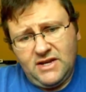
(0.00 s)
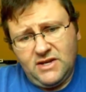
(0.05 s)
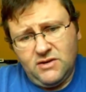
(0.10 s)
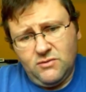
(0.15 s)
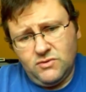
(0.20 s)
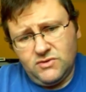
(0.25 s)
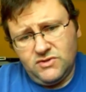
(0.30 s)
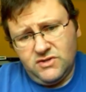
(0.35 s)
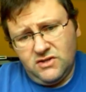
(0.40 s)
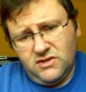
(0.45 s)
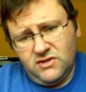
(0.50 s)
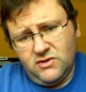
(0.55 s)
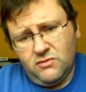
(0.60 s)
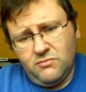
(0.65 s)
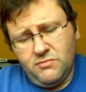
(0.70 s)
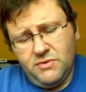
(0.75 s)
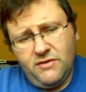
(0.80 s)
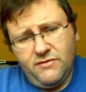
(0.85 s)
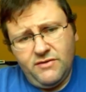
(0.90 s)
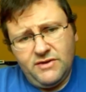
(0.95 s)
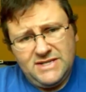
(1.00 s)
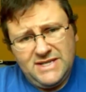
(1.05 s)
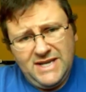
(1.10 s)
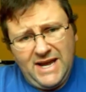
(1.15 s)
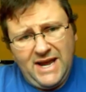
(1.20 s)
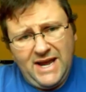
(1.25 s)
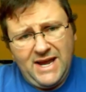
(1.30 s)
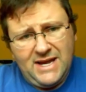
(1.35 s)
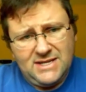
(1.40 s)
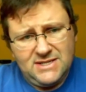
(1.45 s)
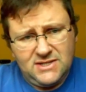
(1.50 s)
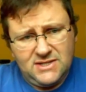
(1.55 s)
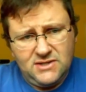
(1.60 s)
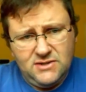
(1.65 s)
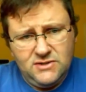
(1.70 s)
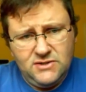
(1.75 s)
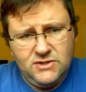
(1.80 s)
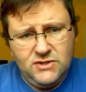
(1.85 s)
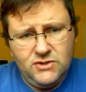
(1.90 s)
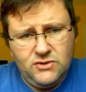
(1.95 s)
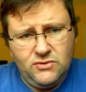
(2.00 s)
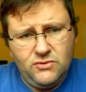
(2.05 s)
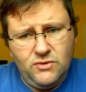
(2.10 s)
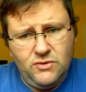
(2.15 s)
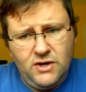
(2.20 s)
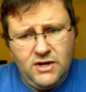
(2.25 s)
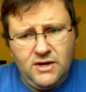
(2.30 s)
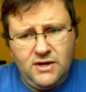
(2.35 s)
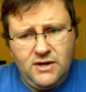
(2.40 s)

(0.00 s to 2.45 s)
it was a little bit of a task to